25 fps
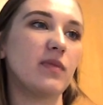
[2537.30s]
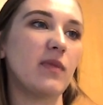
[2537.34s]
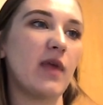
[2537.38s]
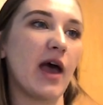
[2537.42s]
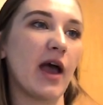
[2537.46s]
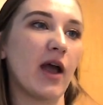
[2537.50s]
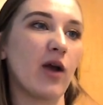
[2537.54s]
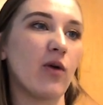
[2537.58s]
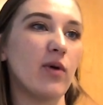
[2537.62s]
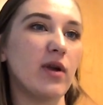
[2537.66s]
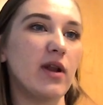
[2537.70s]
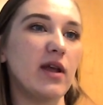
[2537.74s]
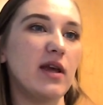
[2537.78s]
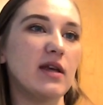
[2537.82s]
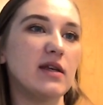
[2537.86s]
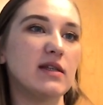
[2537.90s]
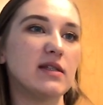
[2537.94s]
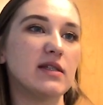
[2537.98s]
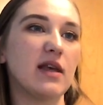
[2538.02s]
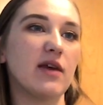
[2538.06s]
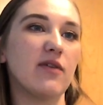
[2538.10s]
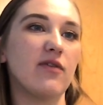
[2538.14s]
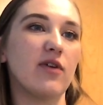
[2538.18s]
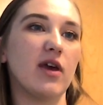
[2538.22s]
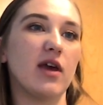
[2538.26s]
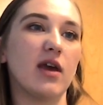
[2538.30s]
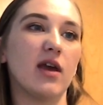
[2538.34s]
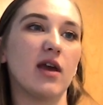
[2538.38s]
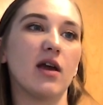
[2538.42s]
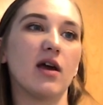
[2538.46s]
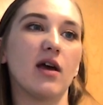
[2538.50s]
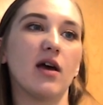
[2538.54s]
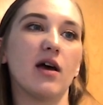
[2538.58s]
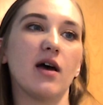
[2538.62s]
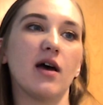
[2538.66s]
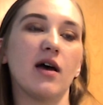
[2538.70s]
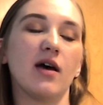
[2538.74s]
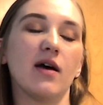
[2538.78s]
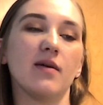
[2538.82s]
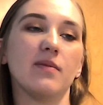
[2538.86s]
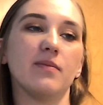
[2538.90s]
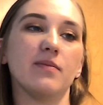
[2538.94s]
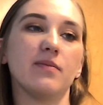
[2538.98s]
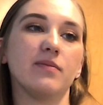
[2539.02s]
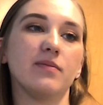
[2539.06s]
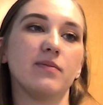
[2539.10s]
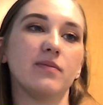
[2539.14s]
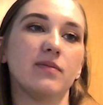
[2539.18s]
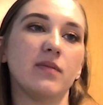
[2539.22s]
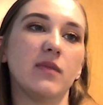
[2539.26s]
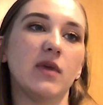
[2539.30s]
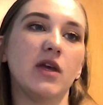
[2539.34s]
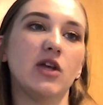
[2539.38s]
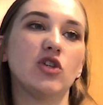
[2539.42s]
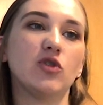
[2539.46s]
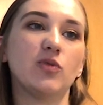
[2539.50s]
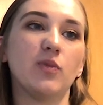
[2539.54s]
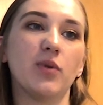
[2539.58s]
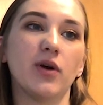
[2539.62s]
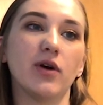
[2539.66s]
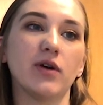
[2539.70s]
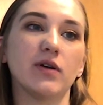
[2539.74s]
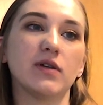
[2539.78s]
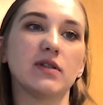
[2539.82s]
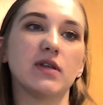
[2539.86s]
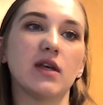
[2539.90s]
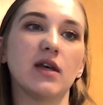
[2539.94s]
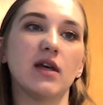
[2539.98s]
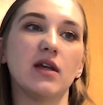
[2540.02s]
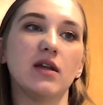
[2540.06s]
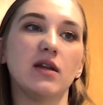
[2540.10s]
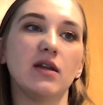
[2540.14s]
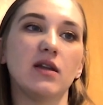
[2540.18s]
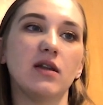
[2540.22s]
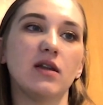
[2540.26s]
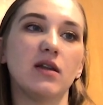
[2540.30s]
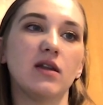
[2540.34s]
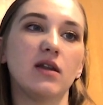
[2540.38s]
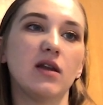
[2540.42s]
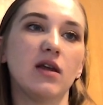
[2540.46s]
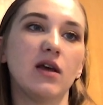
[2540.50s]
Equity is giving each person,